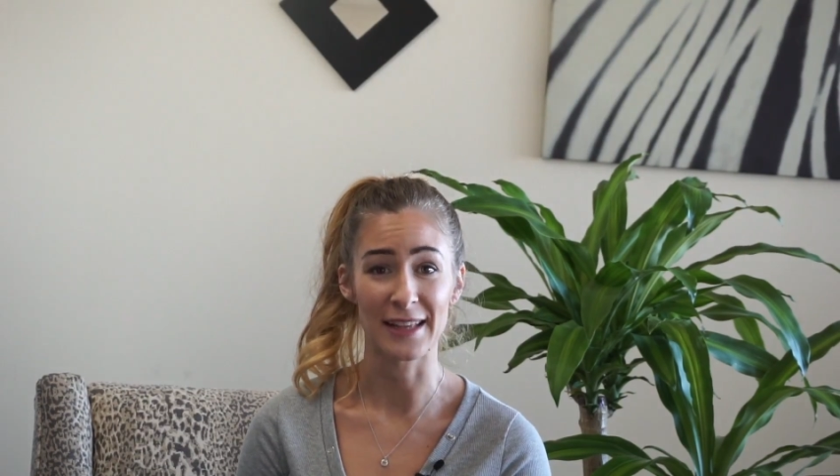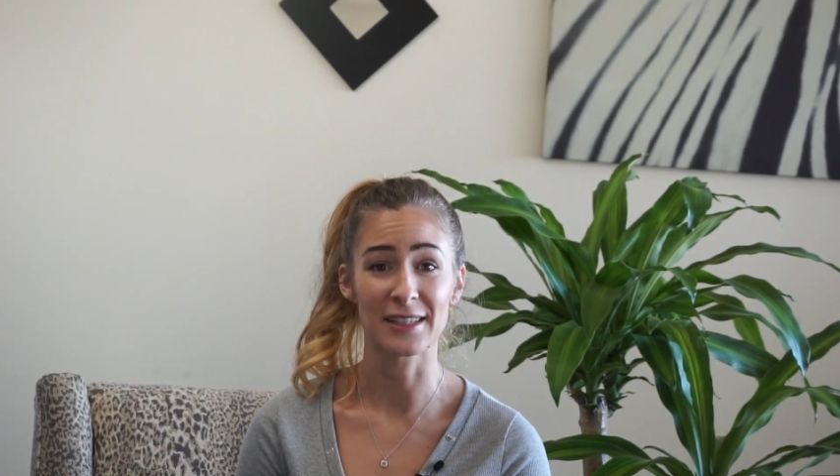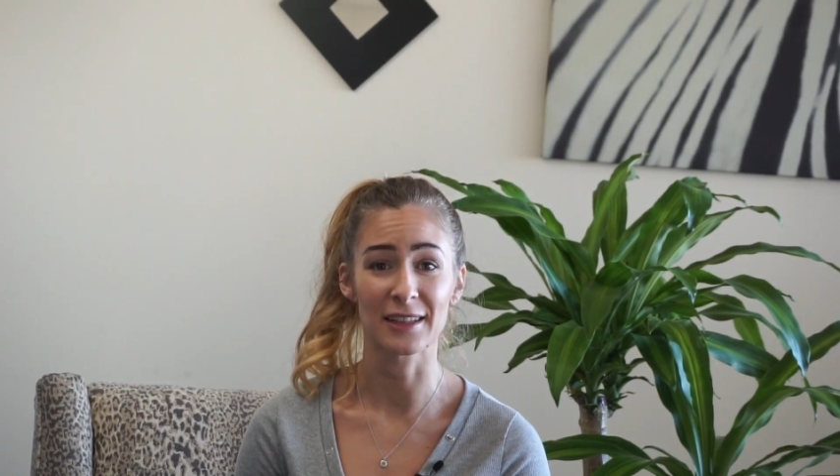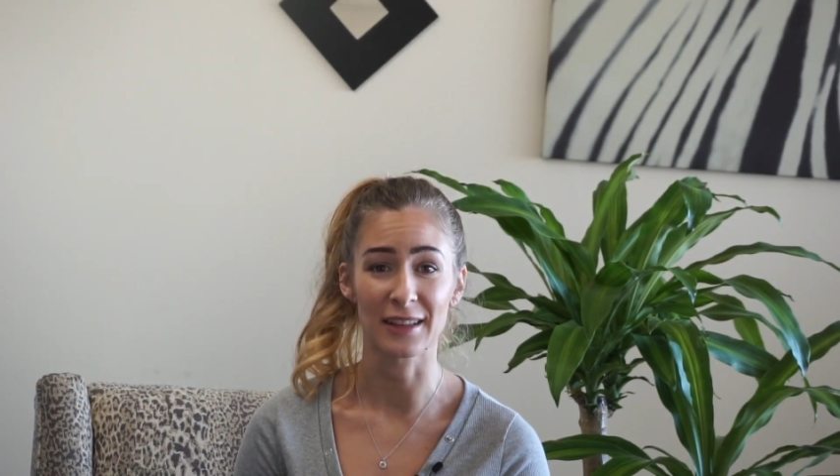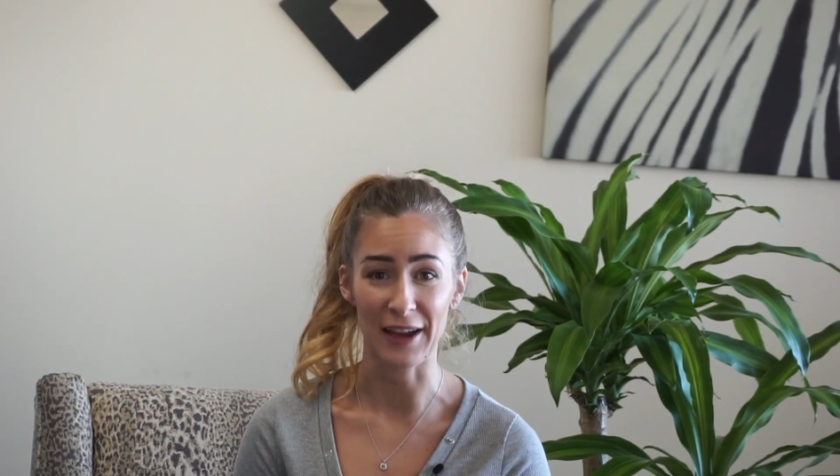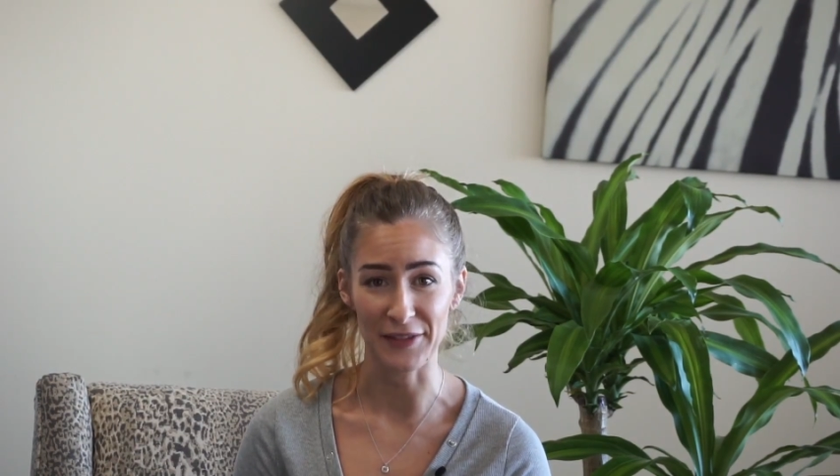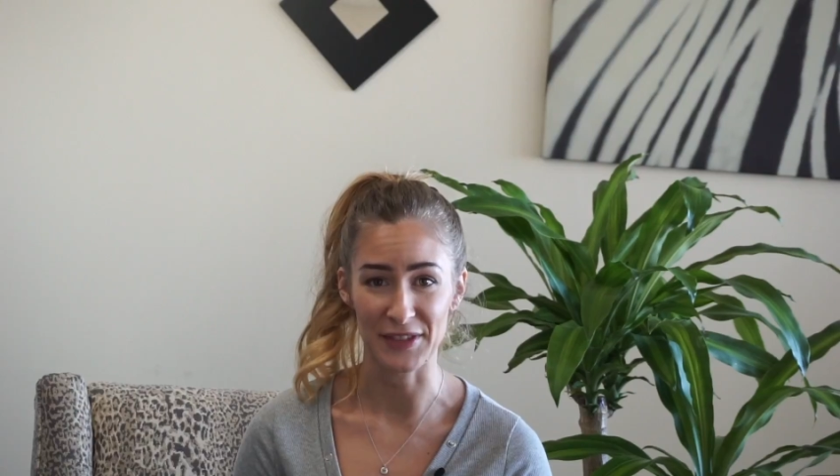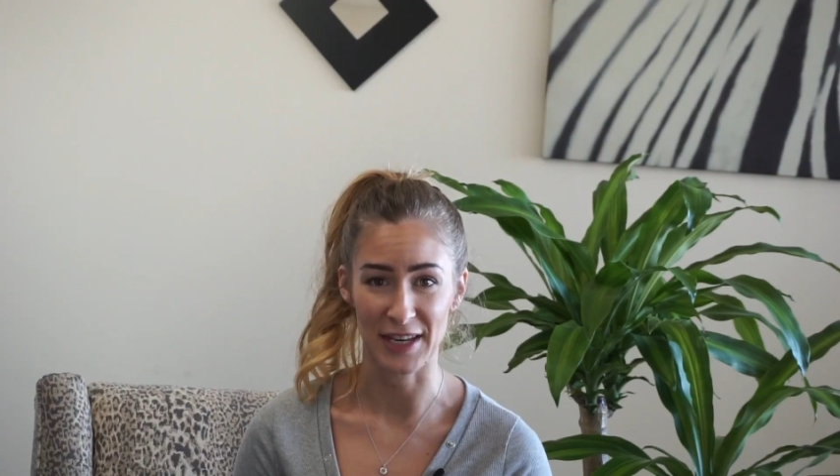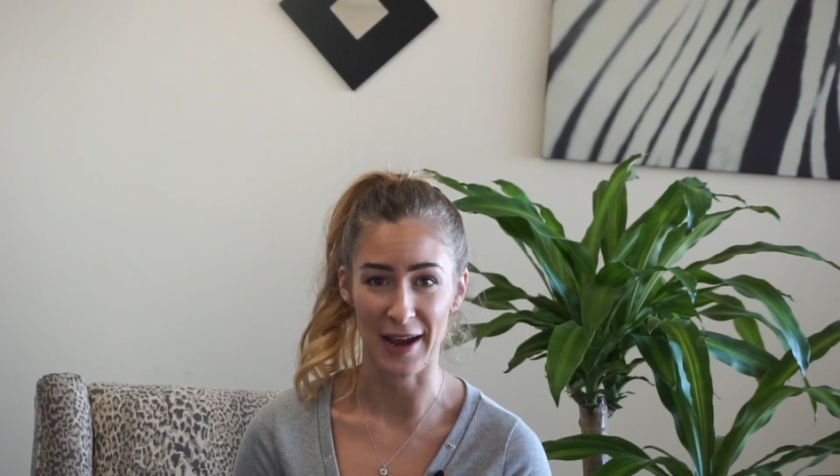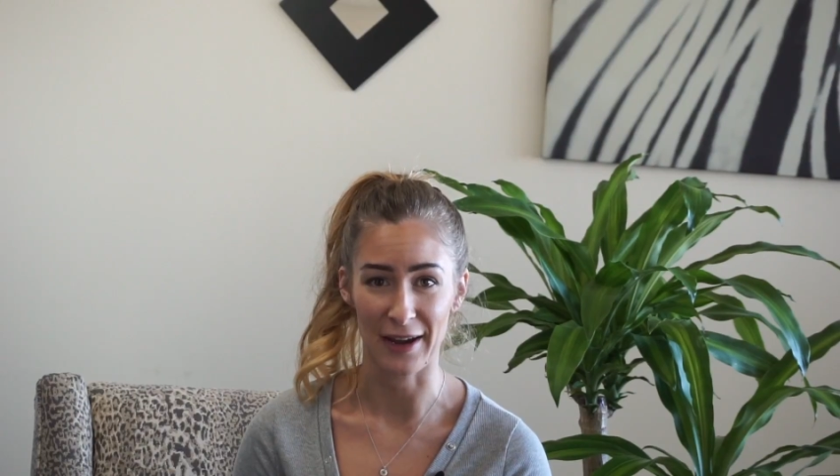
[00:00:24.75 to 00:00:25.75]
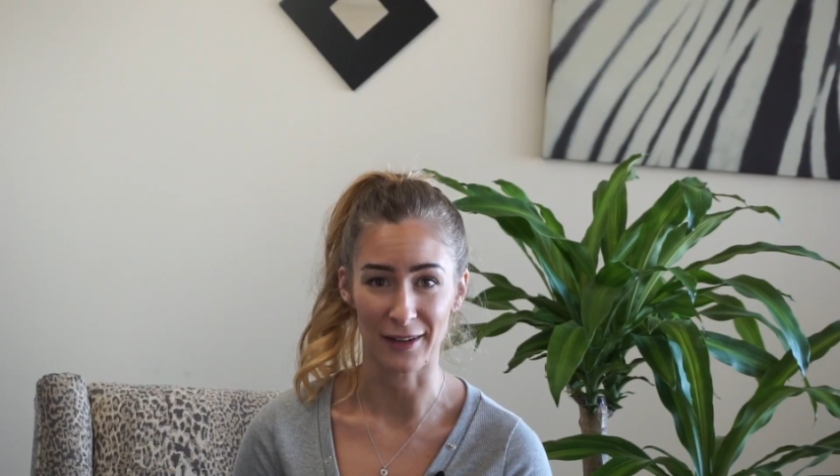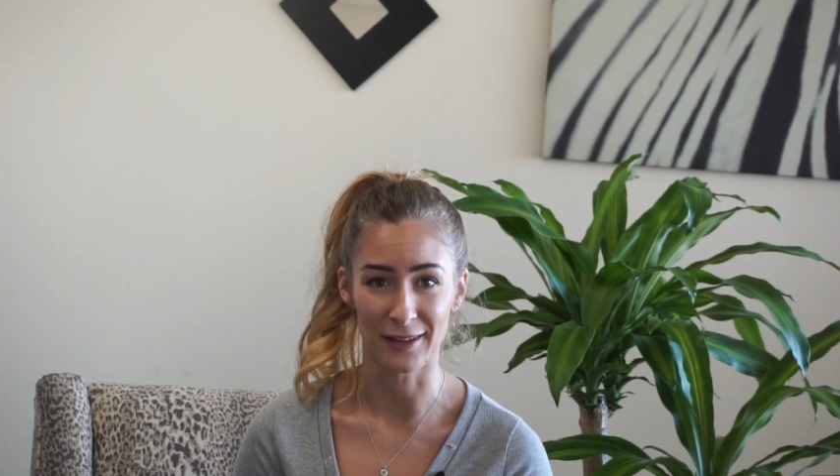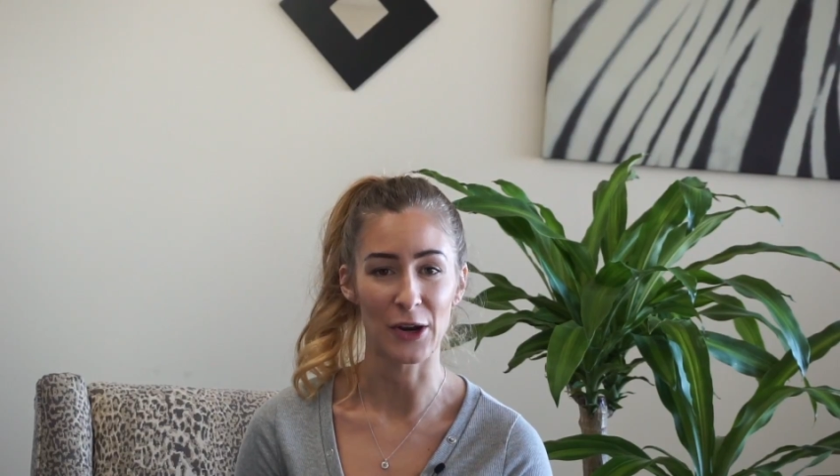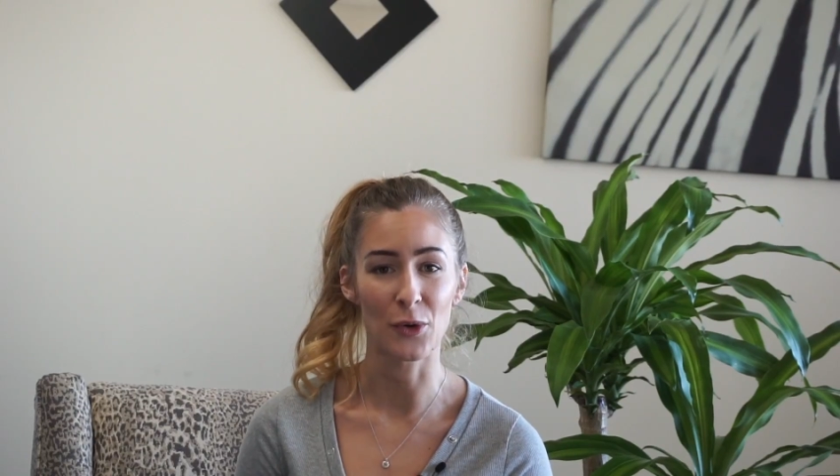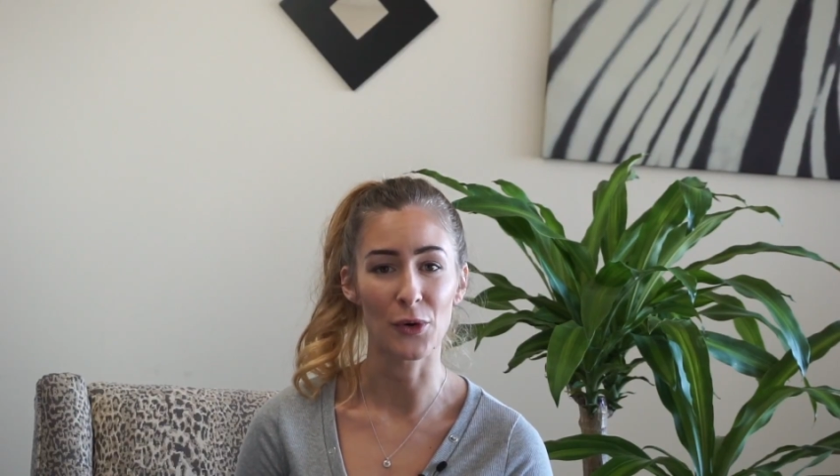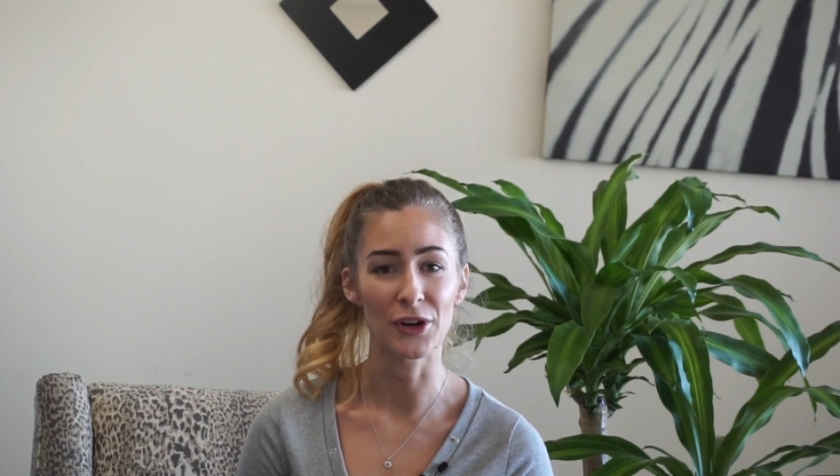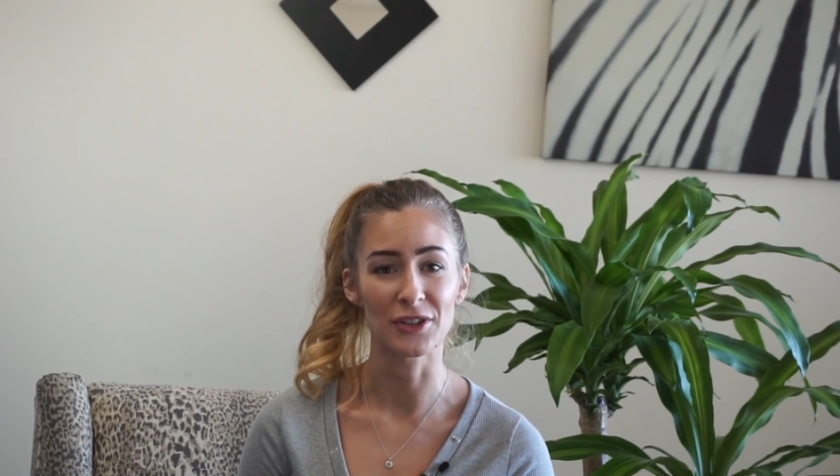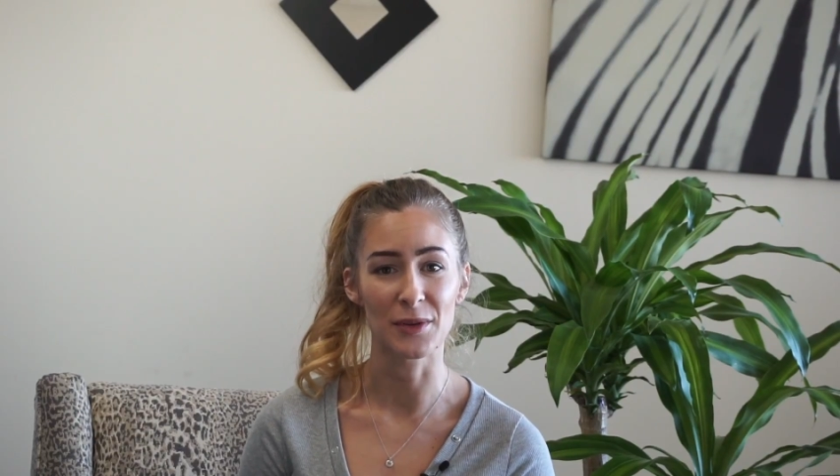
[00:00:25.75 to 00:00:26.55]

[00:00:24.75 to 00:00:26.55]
It's a lifestyle. And in order